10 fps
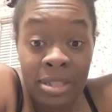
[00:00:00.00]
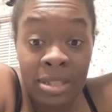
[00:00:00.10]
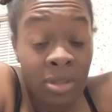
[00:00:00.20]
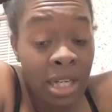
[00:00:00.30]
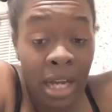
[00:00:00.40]

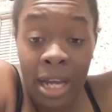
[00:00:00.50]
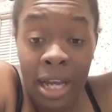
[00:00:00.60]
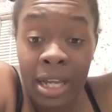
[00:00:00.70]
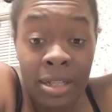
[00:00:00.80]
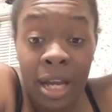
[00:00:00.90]
Well,
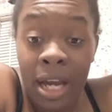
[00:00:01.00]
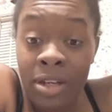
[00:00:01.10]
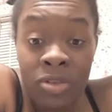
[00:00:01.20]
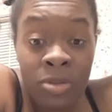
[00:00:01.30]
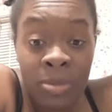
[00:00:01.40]
hey, I
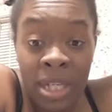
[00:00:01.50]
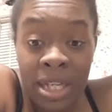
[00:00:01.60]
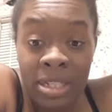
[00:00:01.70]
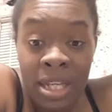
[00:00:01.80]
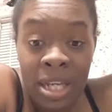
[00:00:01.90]
know you blessed.